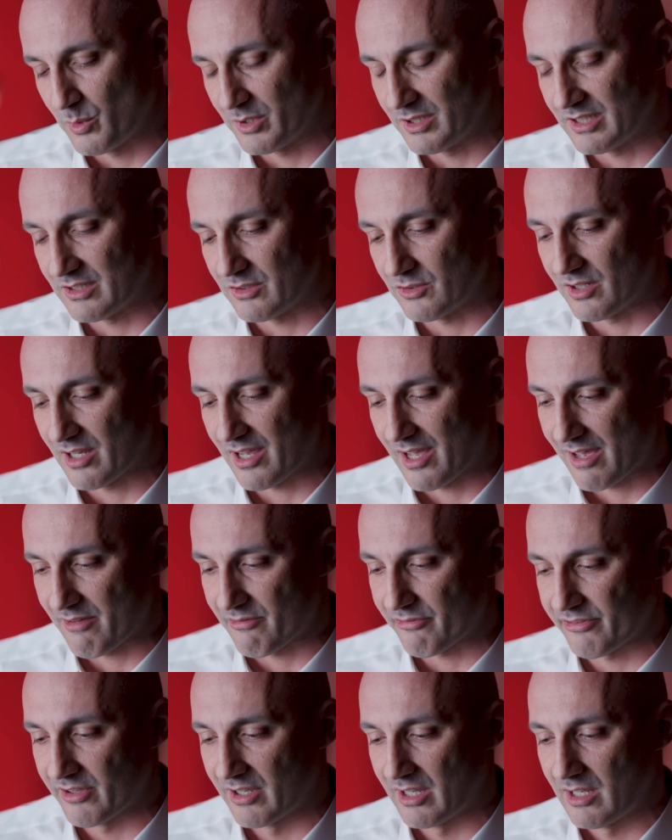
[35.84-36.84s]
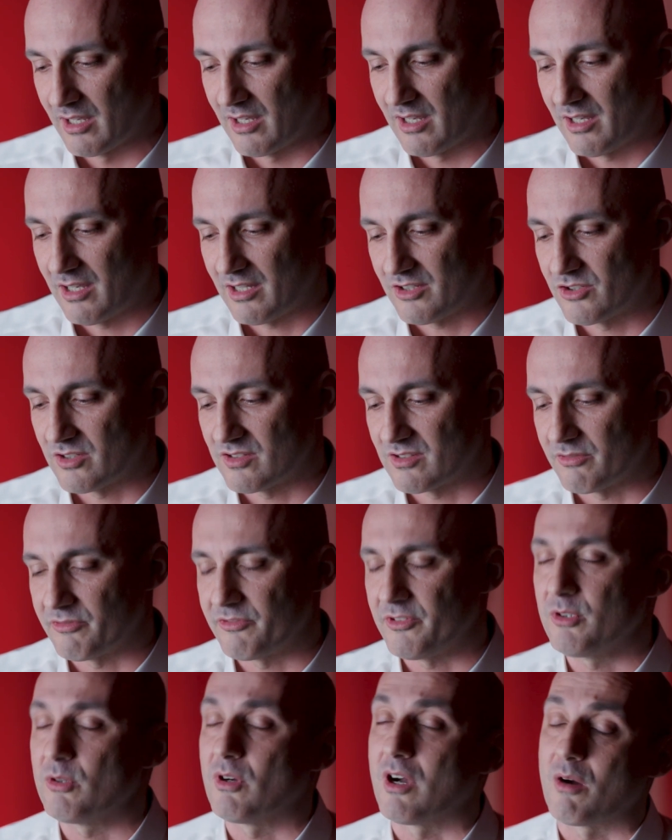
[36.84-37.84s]
We need to have just
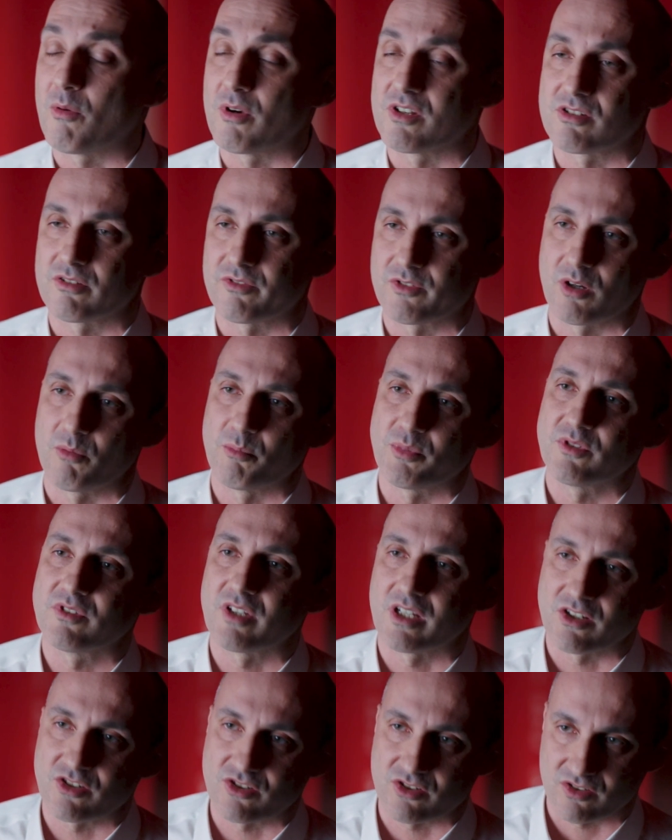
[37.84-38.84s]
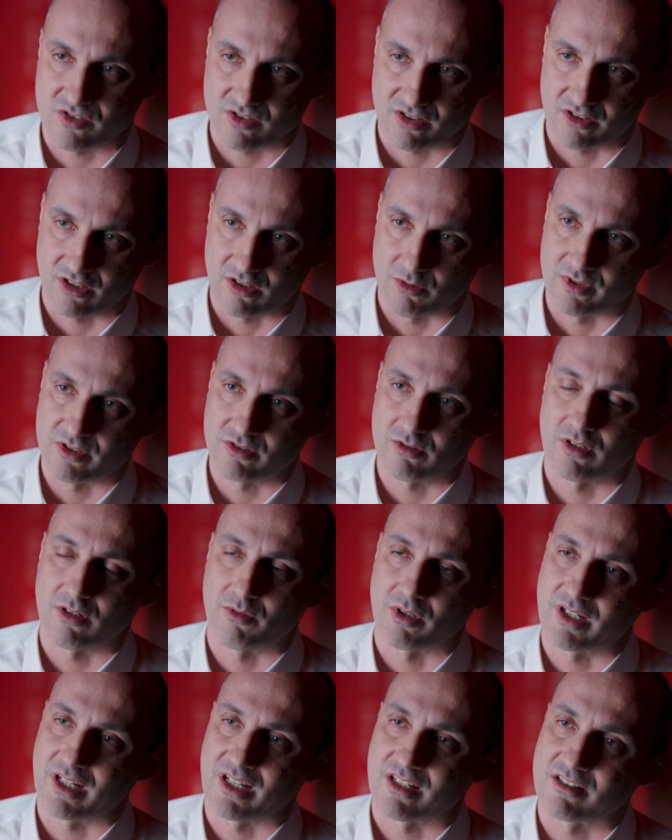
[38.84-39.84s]
a few hours of computations in order
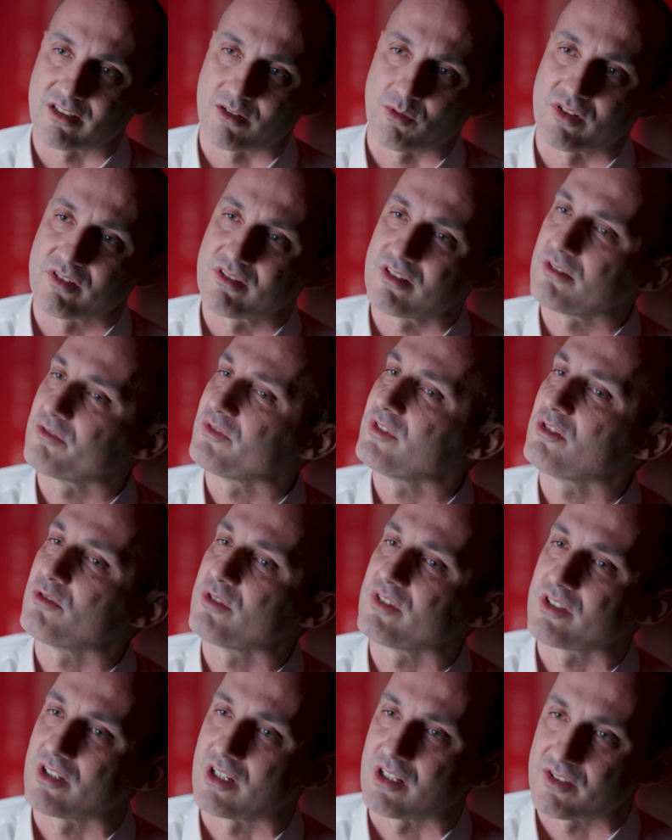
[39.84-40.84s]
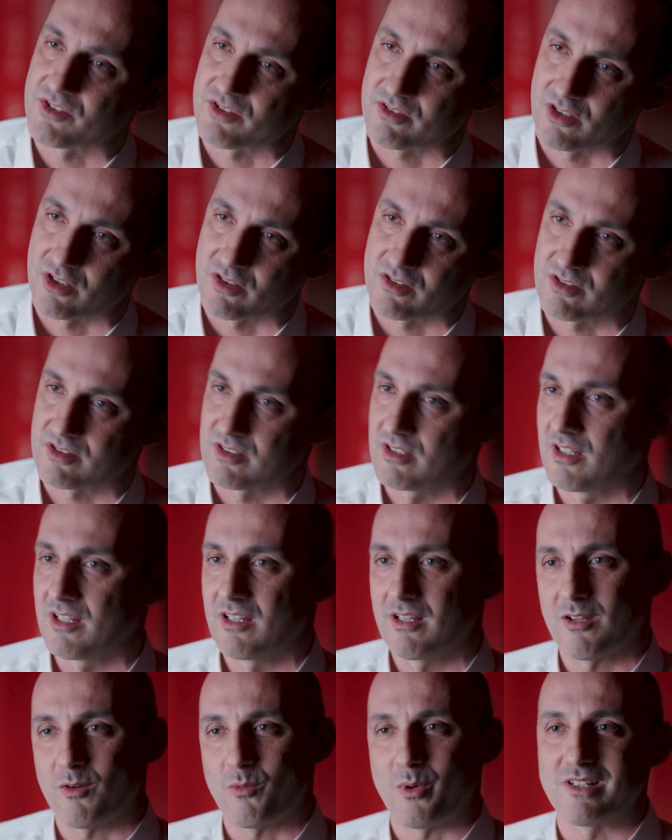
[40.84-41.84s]
to our get our CFD results, not
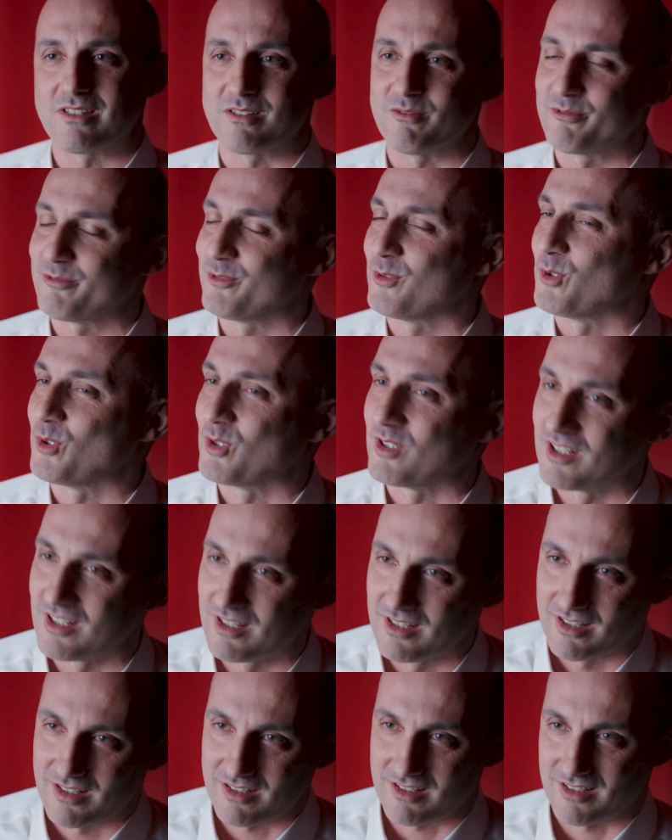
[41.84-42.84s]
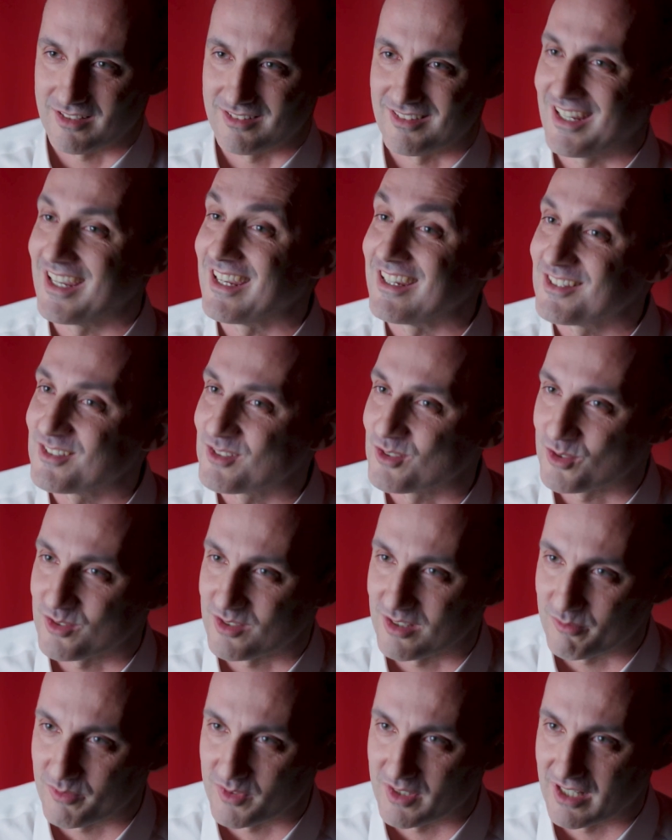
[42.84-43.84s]
waiting for uh, days
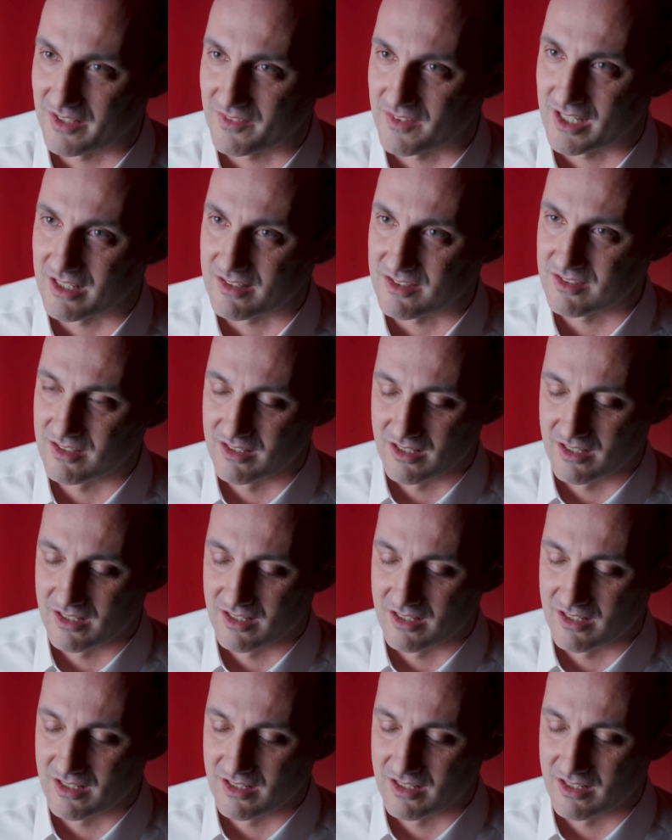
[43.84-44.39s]
or something like that.